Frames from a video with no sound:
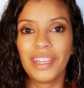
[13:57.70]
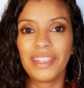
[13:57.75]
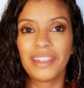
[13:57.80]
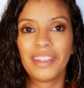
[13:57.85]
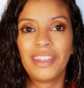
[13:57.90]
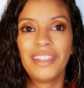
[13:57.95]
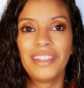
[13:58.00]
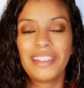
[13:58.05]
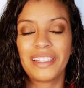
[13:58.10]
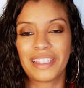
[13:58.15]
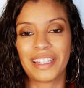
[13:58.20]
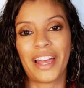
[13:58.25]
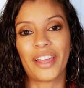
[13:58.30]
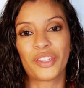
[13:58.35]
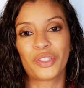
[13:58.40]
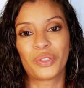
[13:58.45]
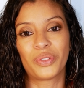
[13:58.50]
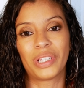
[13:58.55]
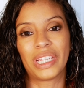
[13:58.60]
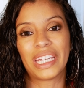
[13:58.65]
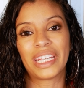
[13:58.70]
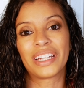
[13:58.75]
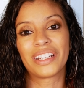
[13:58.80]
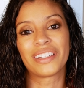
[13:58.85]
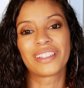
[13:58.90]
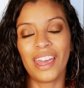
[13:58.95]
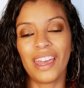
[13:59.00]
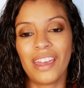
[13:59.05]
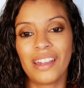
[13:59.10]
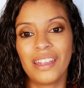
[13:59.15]
in these last three
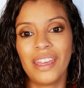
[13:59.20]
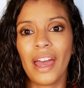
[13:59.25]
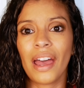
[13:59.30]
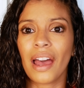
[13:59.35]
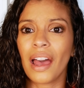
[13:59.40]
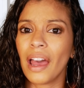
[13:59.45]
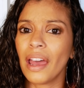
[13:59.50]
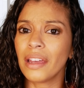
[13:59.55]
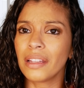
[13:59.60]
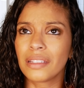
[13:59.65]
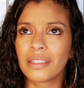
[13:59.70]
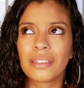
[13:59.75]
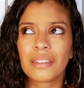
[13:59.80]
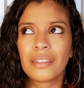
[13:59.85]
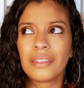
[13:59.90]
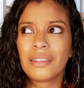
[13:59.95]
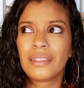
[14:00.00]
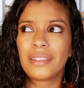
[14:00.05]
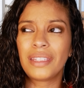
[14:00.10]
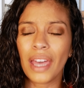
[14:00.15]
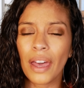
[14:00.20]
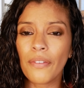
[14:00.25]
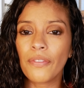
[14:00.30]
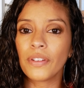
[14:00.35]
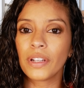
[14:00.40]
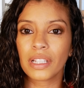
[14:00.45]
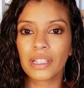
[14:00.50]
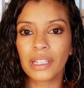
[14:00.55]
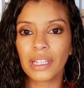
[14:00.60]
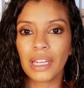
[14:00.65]
years. And yeah, I
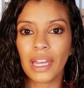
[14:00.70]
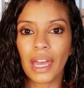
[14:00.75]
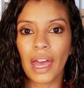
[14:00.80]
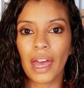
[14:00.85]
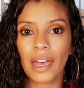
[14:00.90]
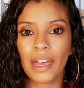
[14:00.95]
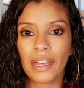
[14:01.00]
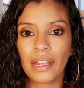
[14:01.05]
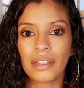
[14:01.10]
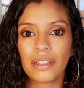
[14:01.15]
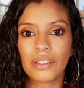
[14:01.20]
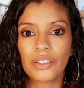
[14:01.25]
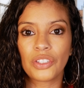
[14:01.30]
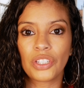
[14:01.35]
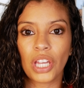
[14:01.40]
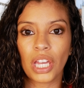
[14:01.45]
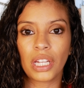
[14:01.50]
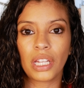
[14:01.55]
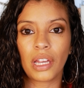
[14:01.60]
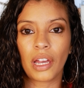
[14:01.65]
definitely had shiny